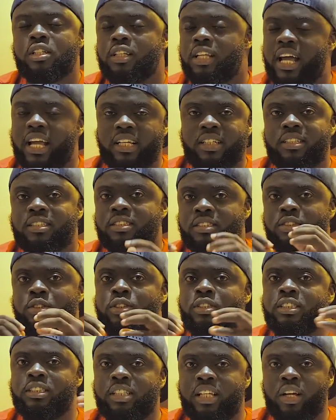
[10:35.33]
like,
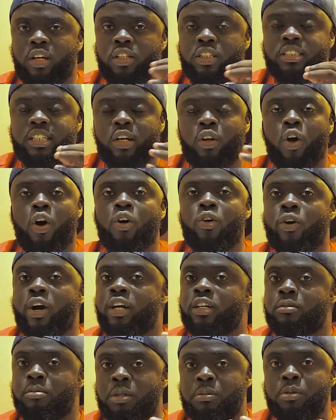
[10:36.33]
you see, in the long
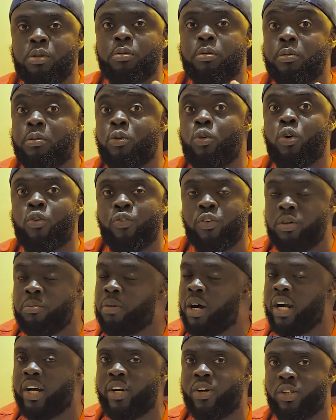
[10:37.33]
run, maybe people go
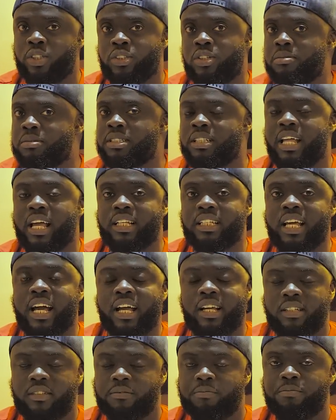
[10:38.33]
feel married or something like
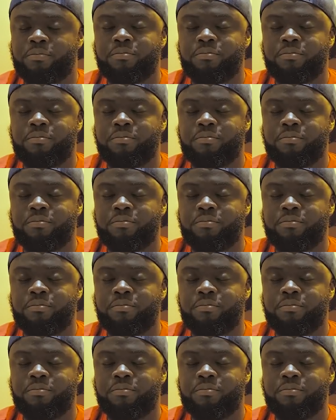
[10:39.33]
that.